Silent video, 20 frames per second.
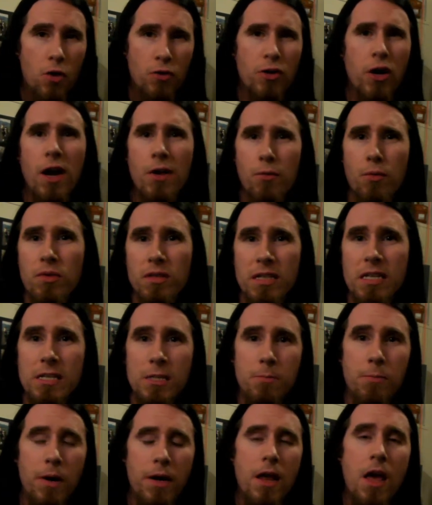not
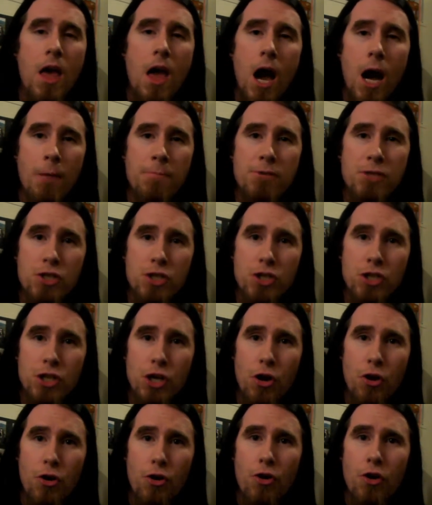unreleased, but
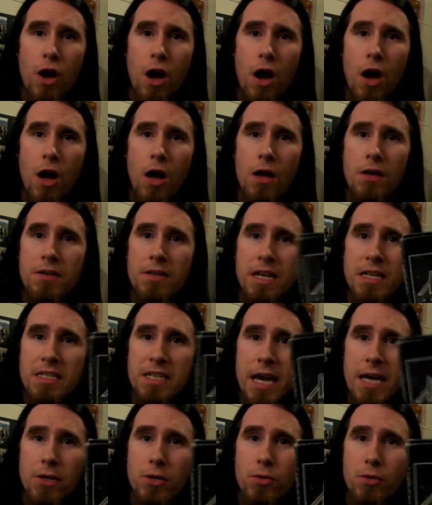obscure
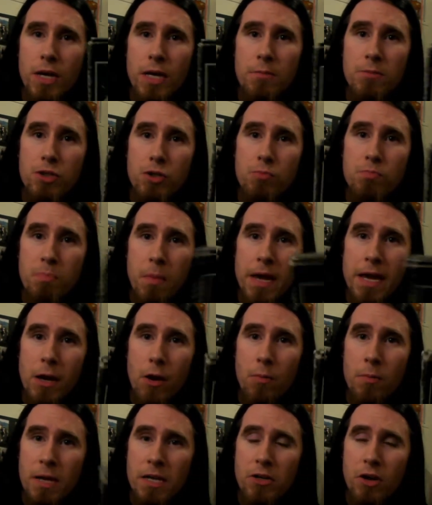Nintendo games you may
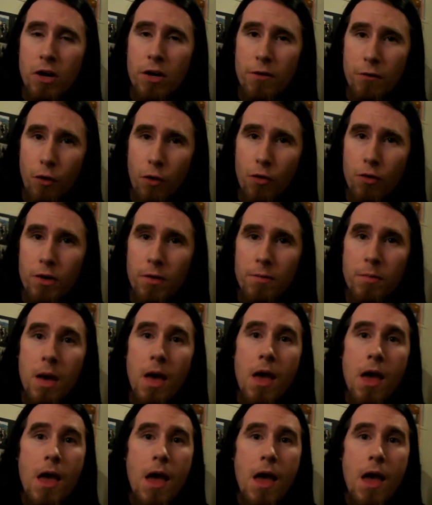or may not have heard of.